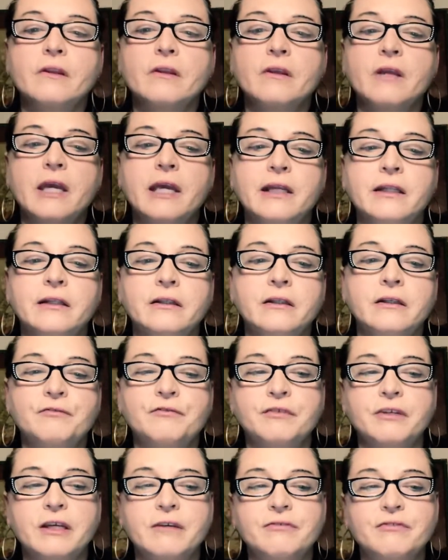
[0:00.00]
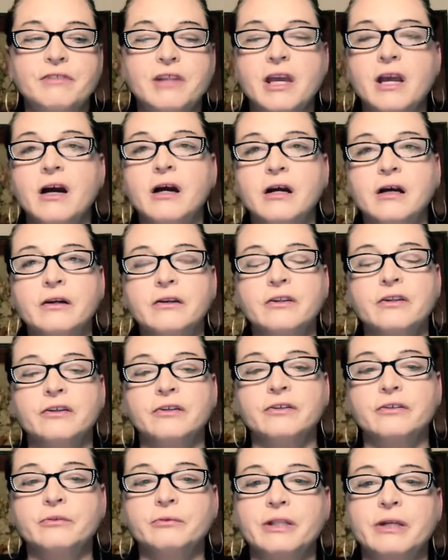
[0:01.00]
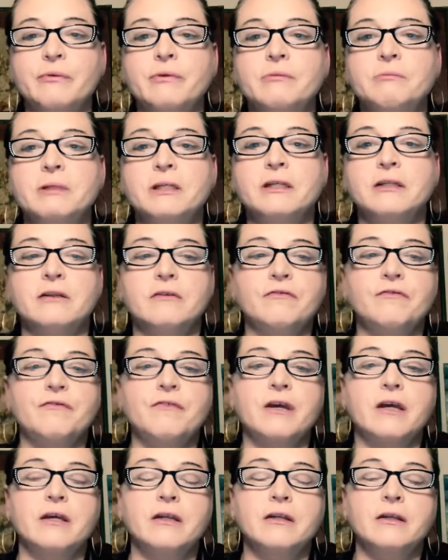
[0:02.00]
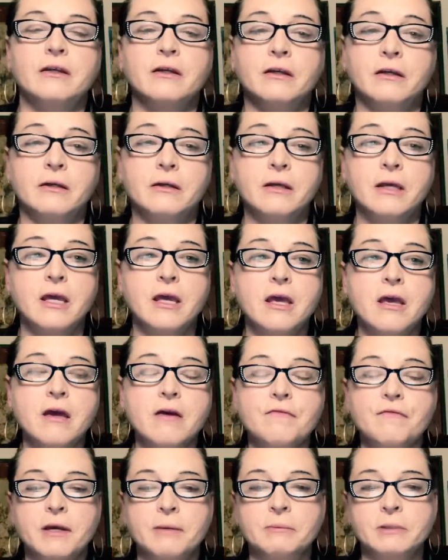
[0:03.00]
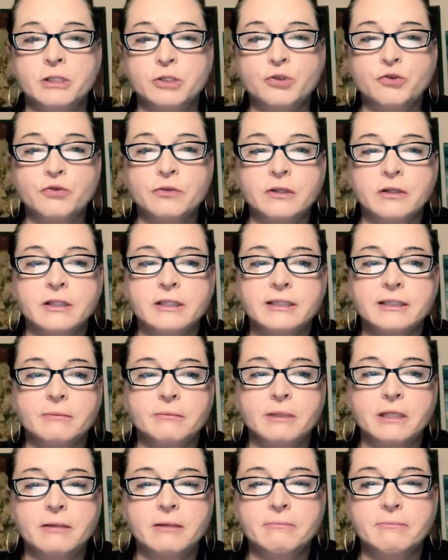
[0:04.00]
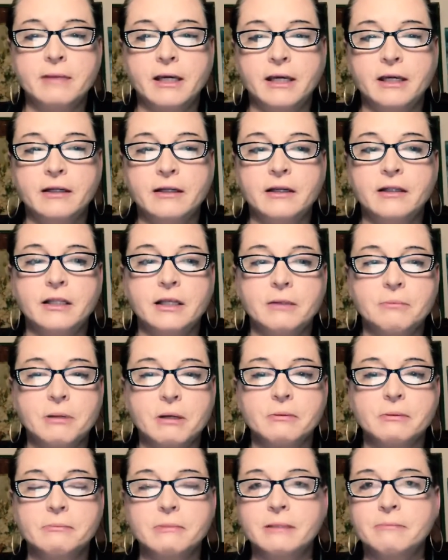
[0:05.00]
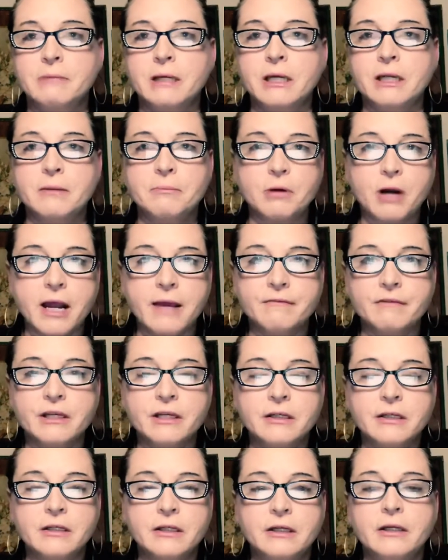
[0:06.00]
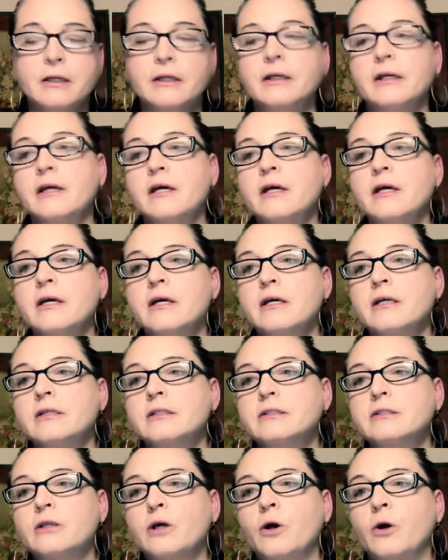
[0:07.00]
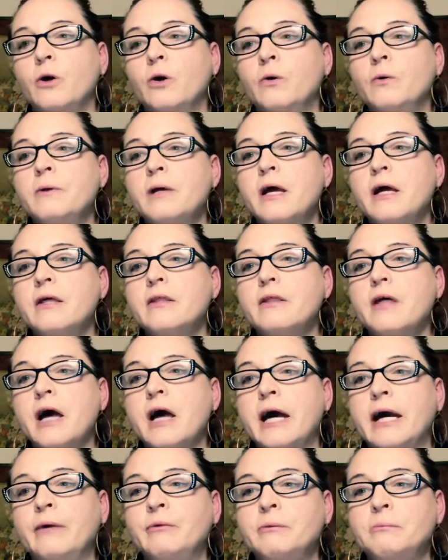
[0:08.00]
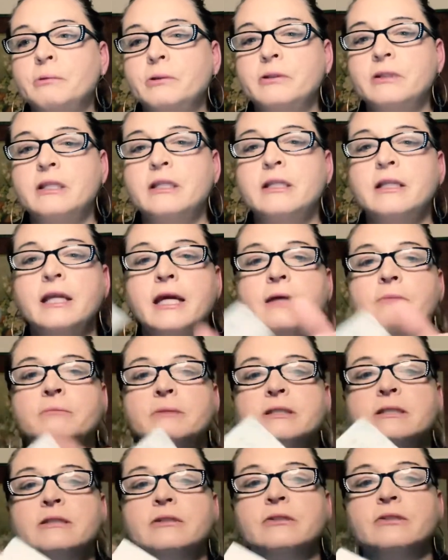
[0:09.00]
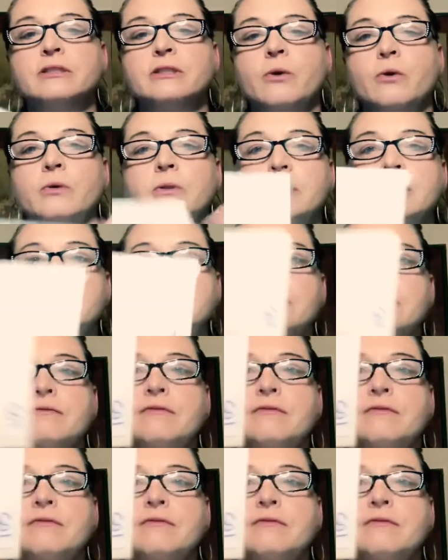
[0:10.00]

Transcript: and if they are, they would be in a family tree that somebody made, and they probably made it private. So I will put the names, there's a whole list of